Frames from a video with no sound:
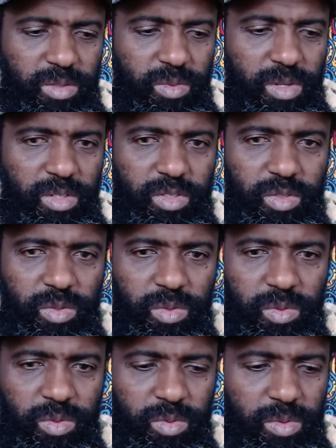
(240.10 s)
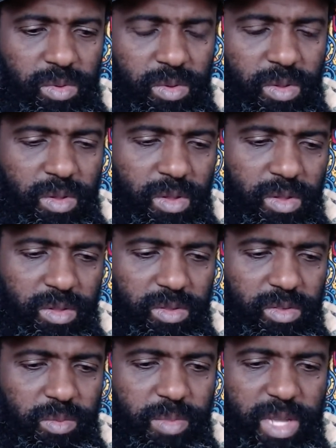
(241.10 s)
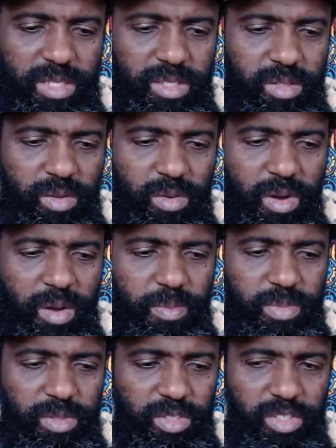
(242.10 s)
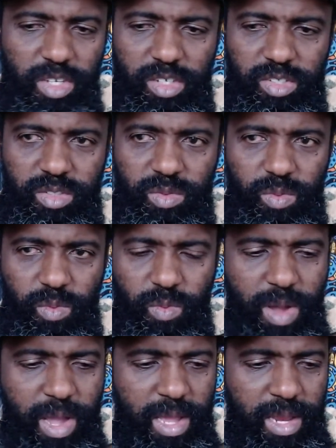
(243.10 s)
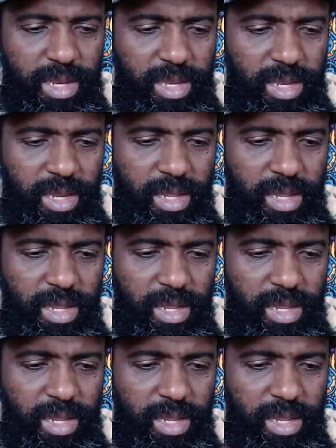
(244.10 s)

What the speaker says: want to mess you up just when